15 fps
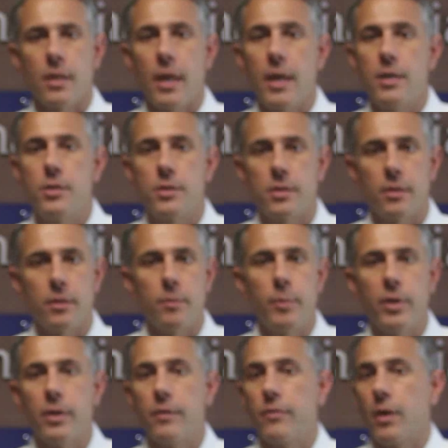Engage us a little
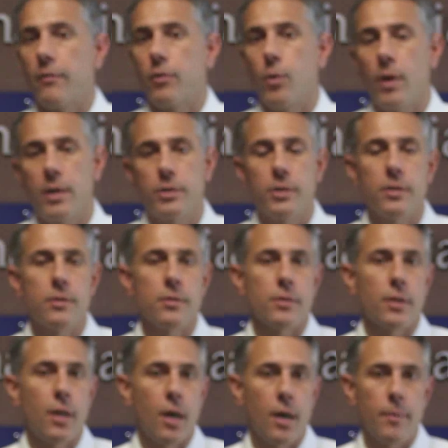bit if you have questions
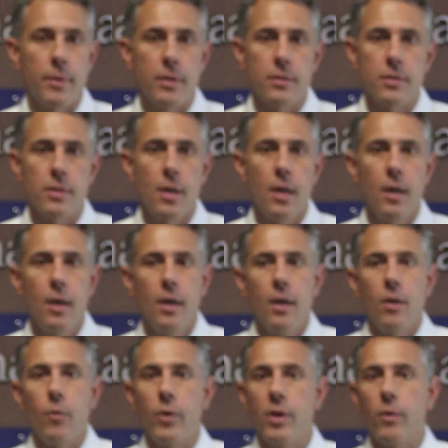or comments.
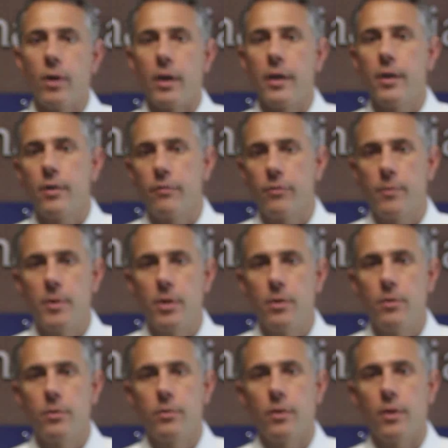We want to hear from
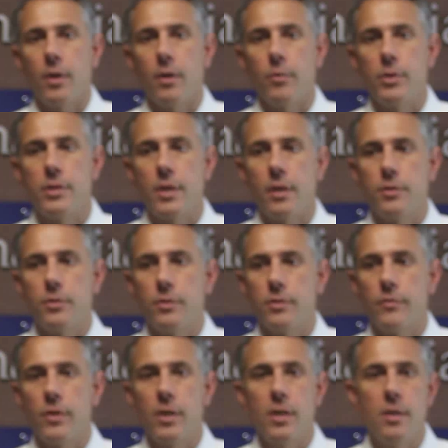you. Reach out to
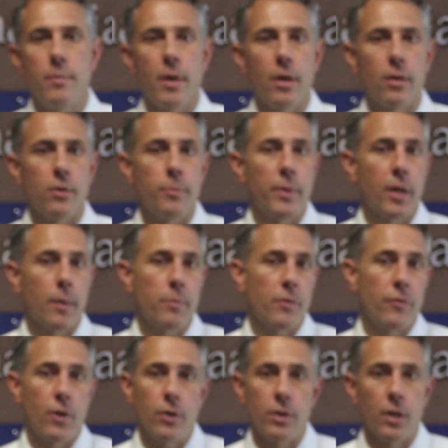us via email or pick up
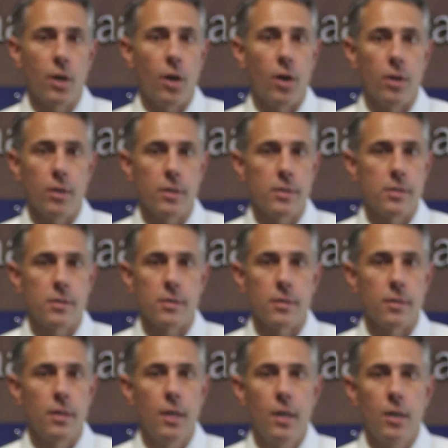the phone and call us,
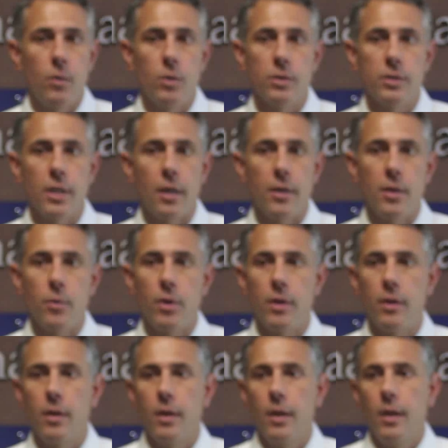and we'll tell you
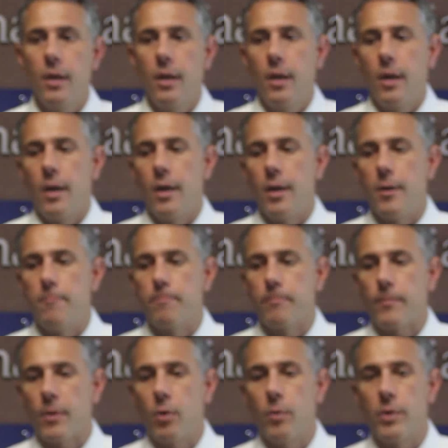what
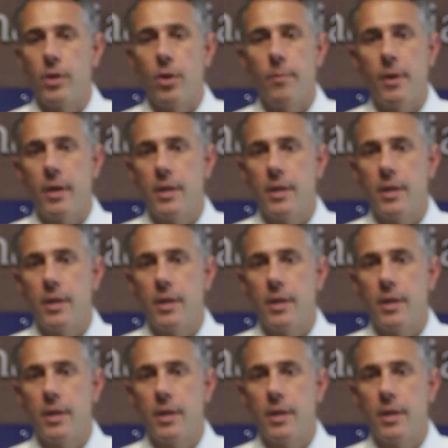we know about